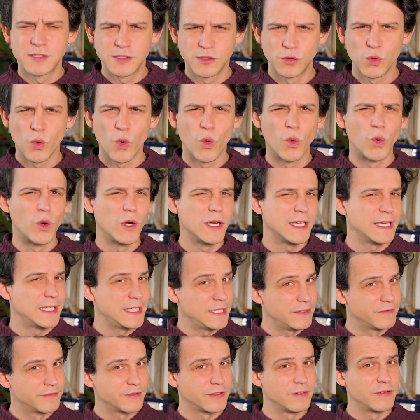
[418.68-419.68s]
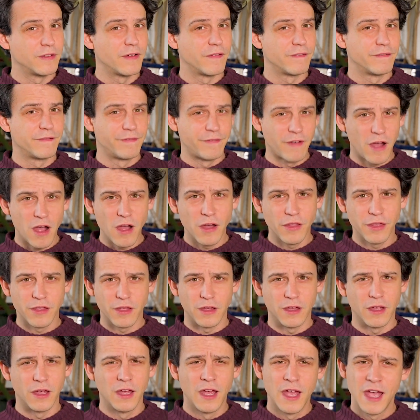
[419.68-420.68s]
soar even
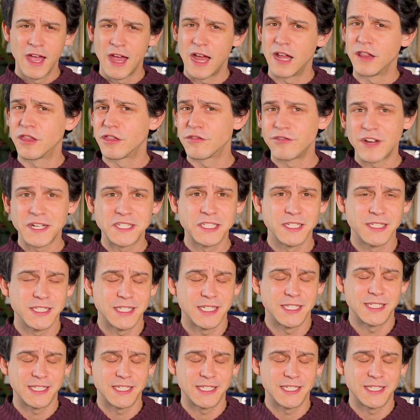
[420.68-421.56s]
further and threaten to